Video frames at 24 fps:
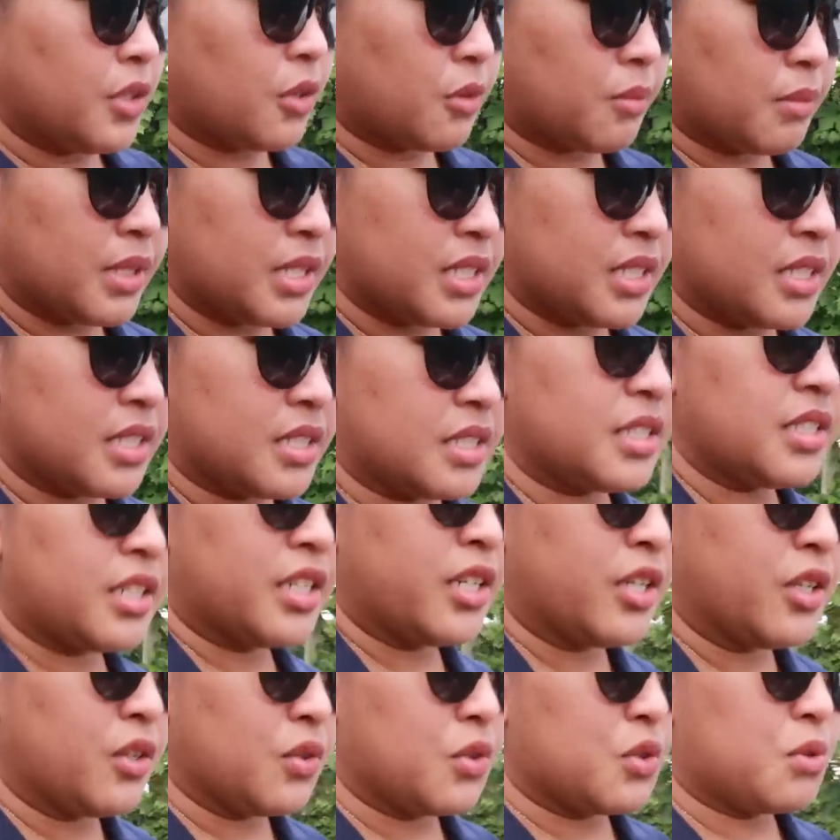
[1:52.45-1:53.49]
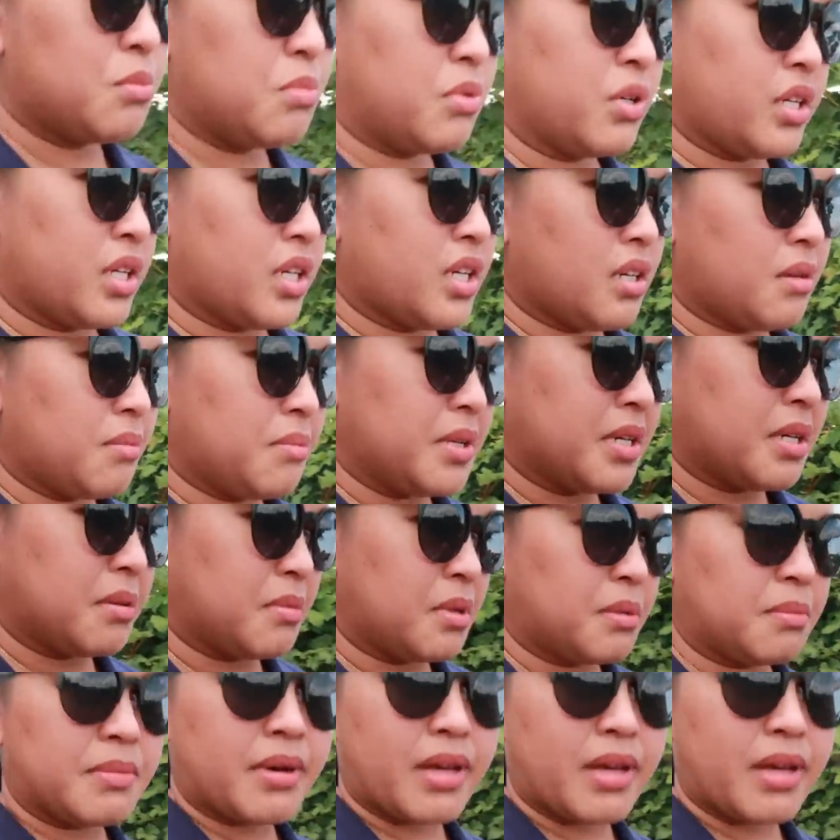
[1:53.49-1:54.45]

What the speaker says: Look, my sister-in-law's bringing me and my